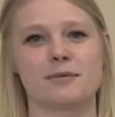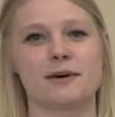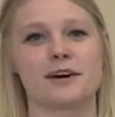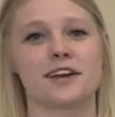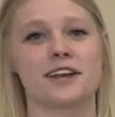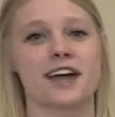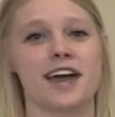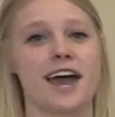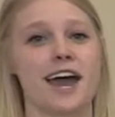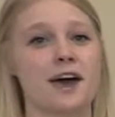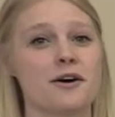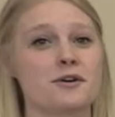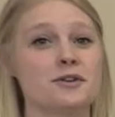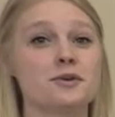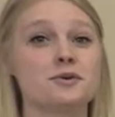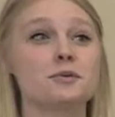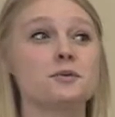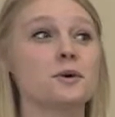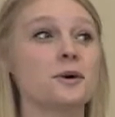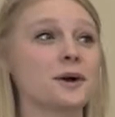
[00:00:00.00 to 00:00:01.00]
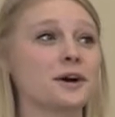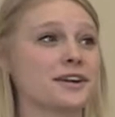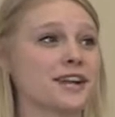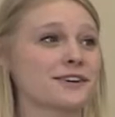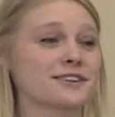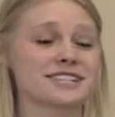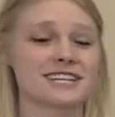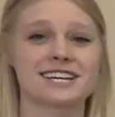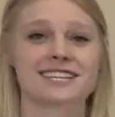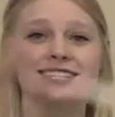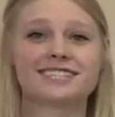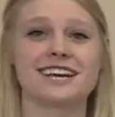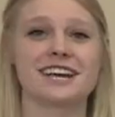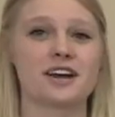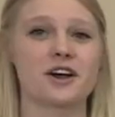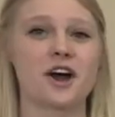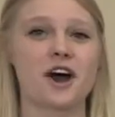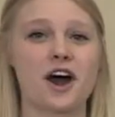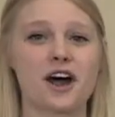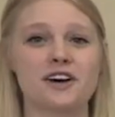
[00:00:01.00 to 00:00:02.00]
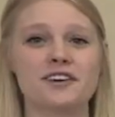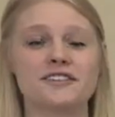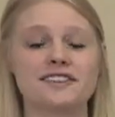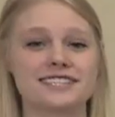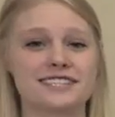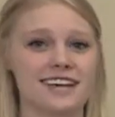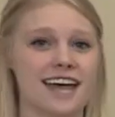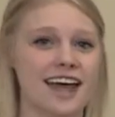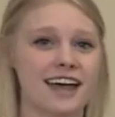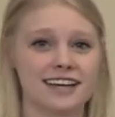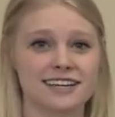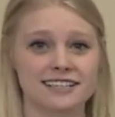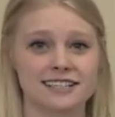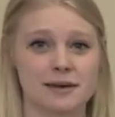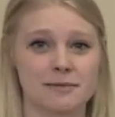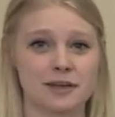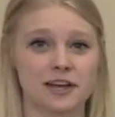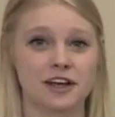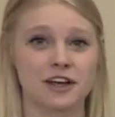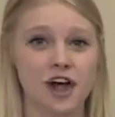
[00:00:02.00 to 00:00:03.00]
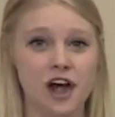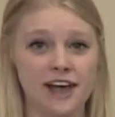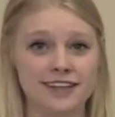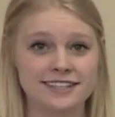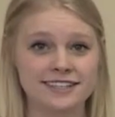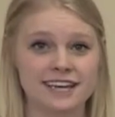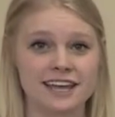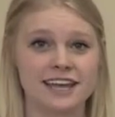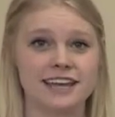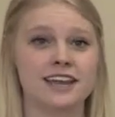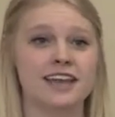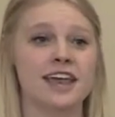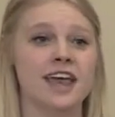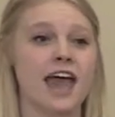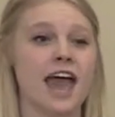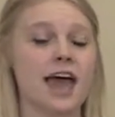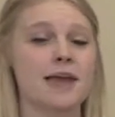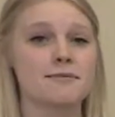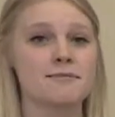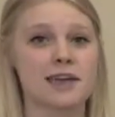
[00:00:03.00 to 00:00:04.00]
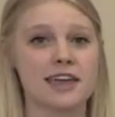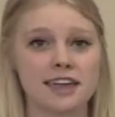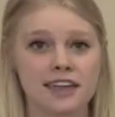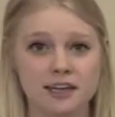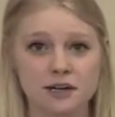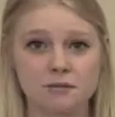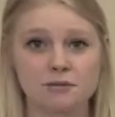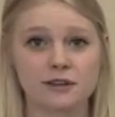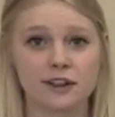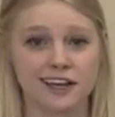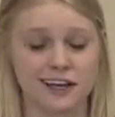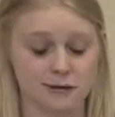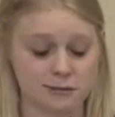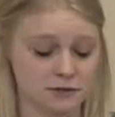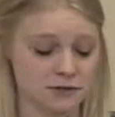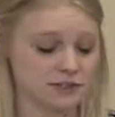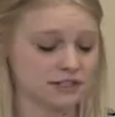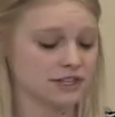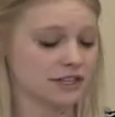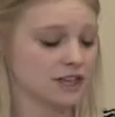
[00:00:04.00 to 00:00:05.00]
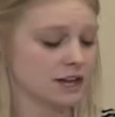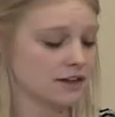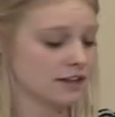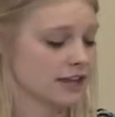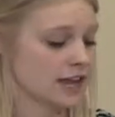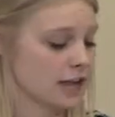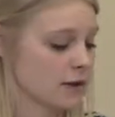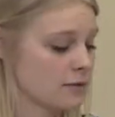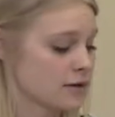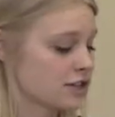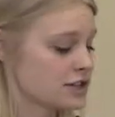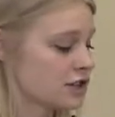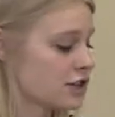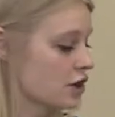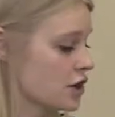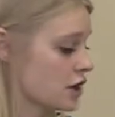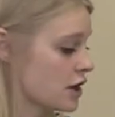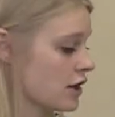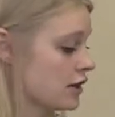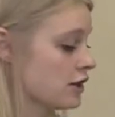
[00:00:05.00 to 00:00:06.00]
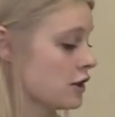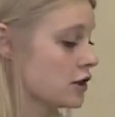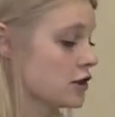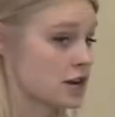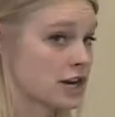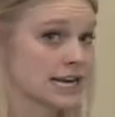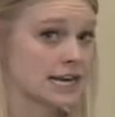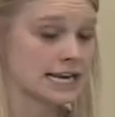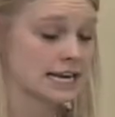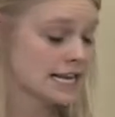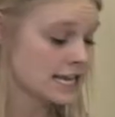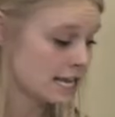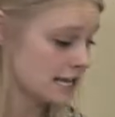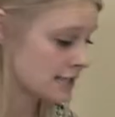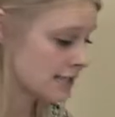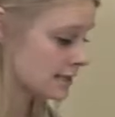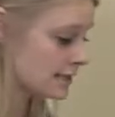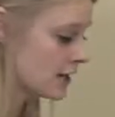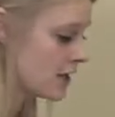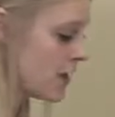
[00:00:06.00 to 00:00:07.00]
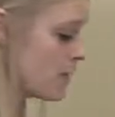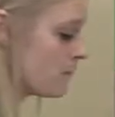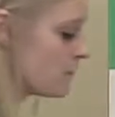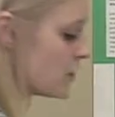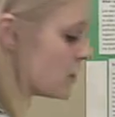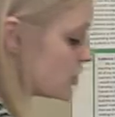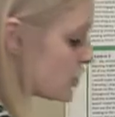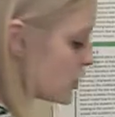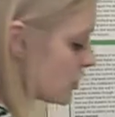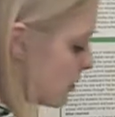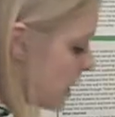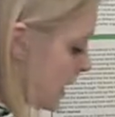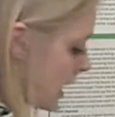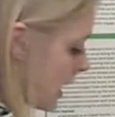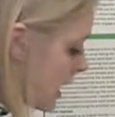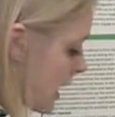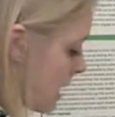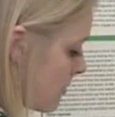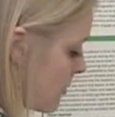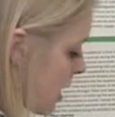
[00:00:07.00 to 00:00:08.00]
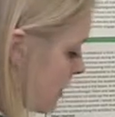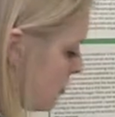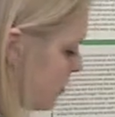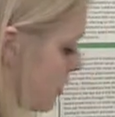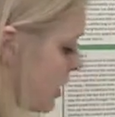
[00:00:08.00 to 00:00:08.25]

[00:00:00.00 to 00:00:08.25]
about how in the world I was going to take all of this academic content and make it applicable to their language and learning needs. So what I came up